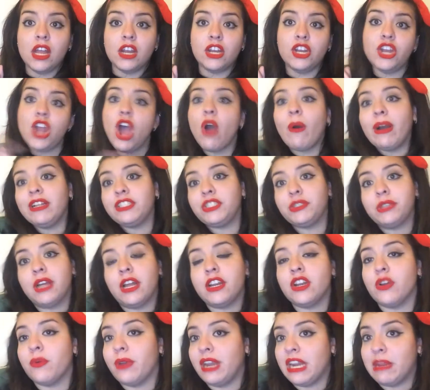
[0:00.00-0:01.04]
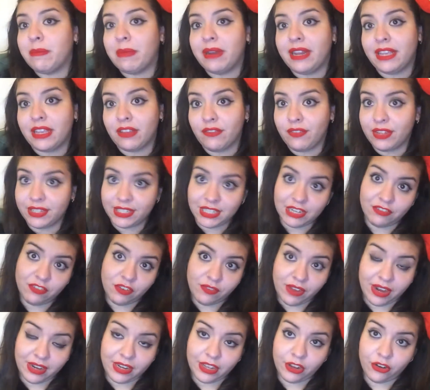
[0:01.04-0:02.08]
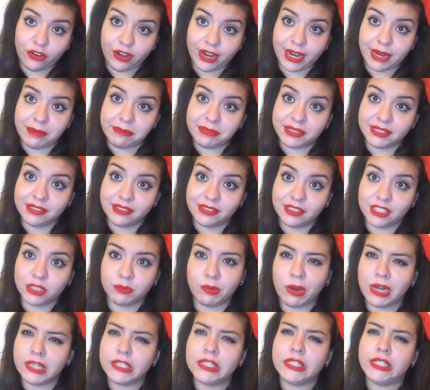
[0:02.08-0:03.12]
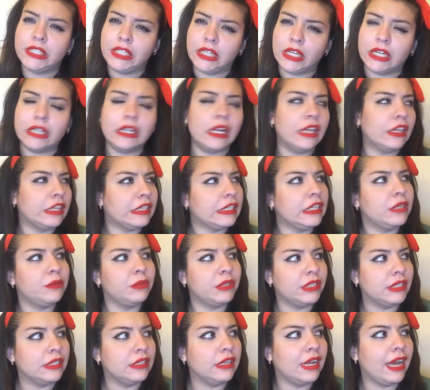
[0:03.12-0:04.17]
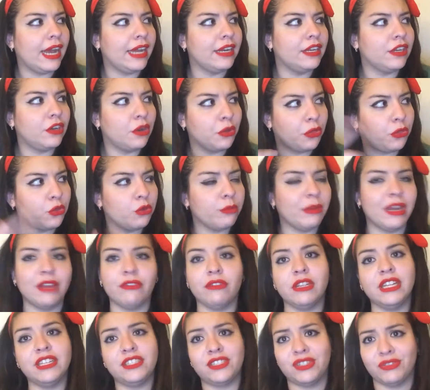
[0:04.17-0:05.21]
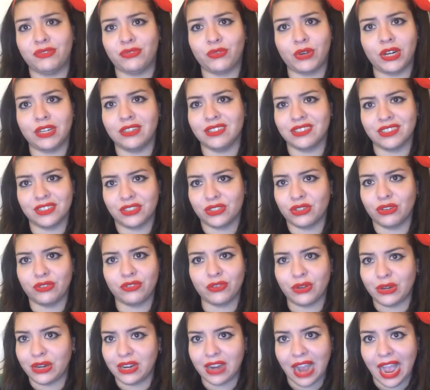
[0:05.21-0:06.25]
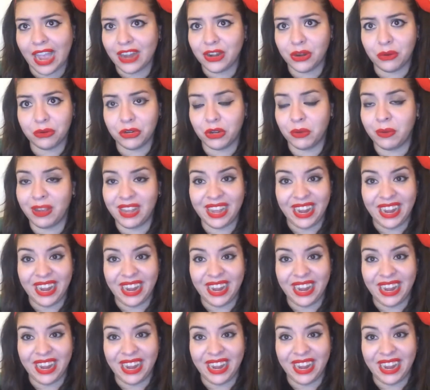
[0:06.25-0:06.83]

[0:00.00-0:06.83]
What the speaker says: No, I do not know anybody convicted of a violent crime. Surprisingly not. I thought I would. I had to go through my list of friends, and so far I don't know